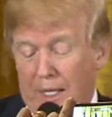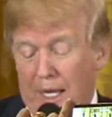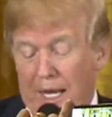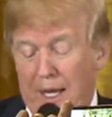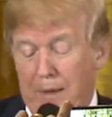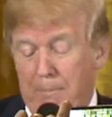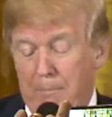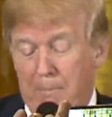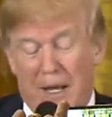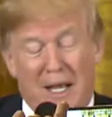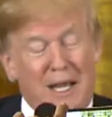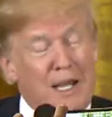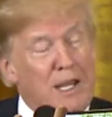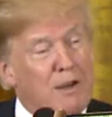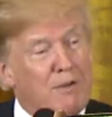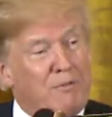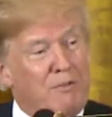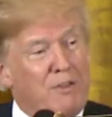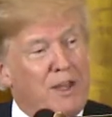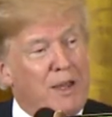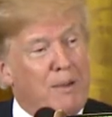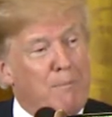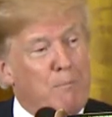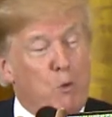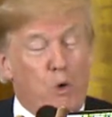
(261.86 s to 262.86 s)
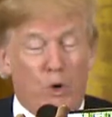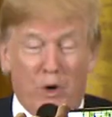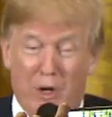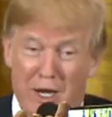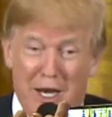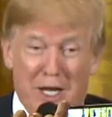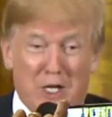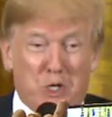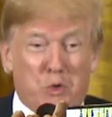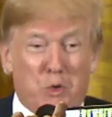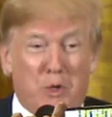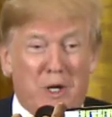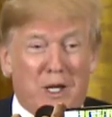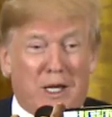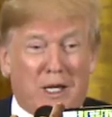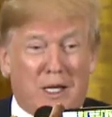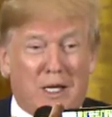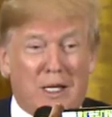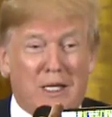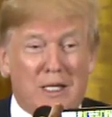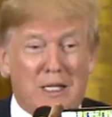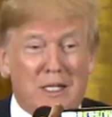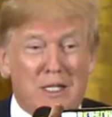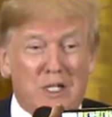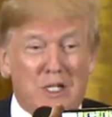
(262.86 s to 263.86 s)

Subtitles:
and many of them were not Greek,